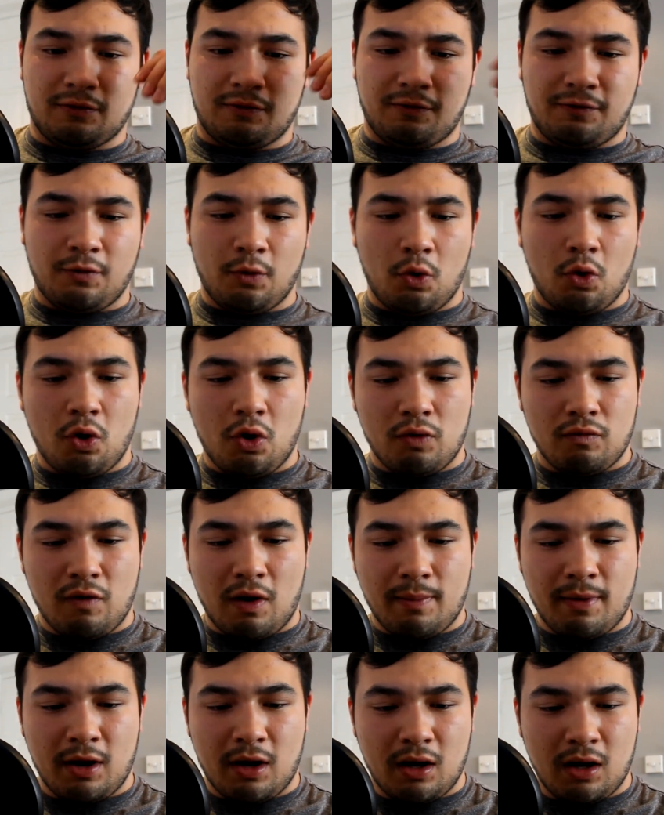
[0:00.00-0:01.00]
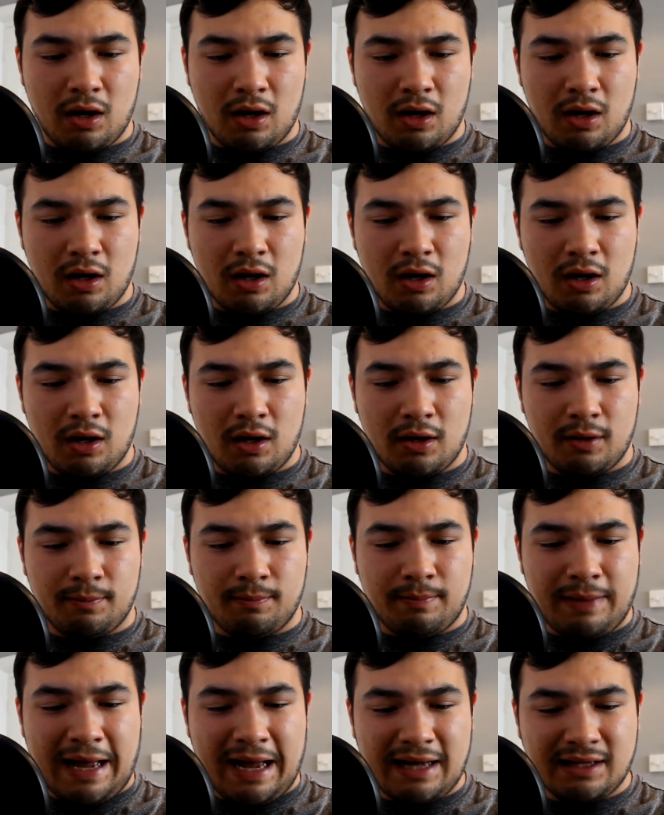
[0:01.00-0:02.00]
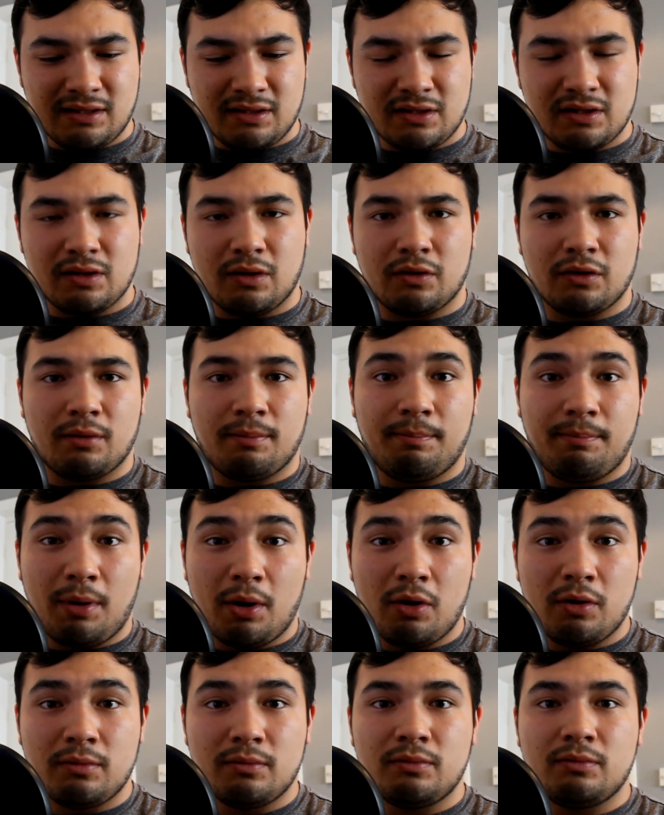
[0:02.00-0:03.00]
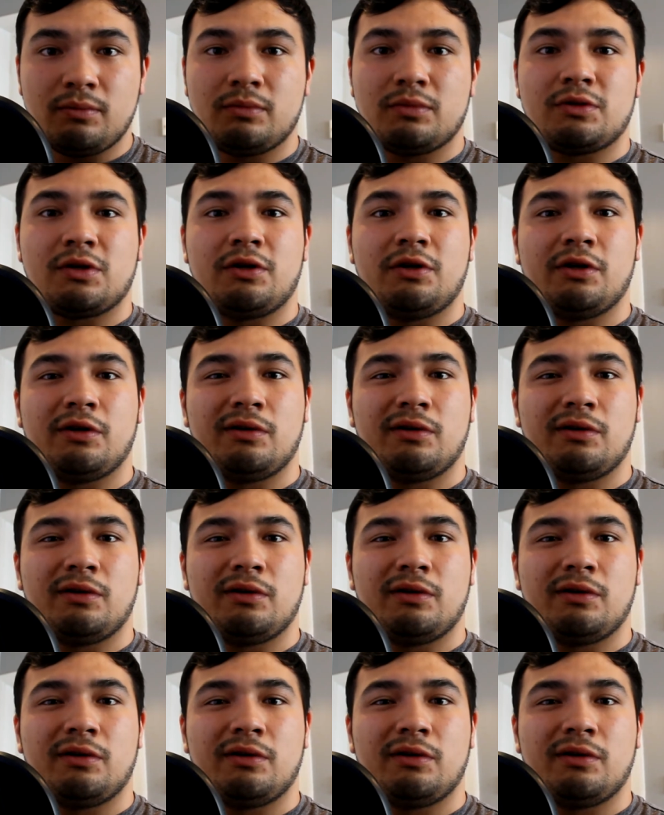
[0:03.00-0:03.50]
4 rubber pads on the bottom, so